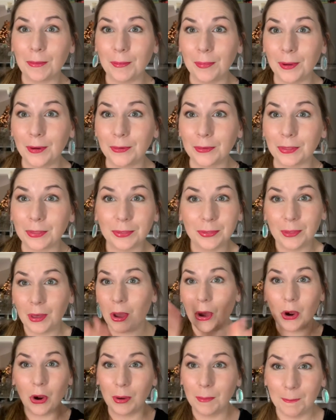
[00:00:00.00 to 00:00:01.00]
both
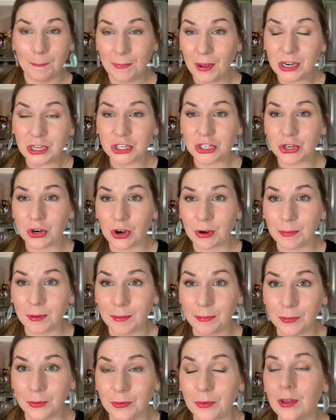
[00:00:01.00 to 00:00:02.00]
bunched R
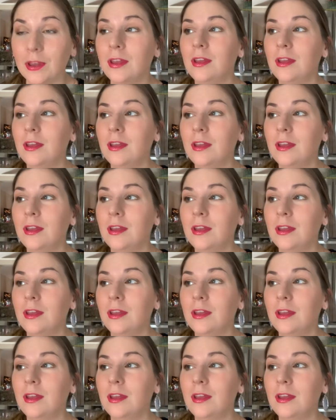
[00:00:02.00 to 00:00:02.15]
people.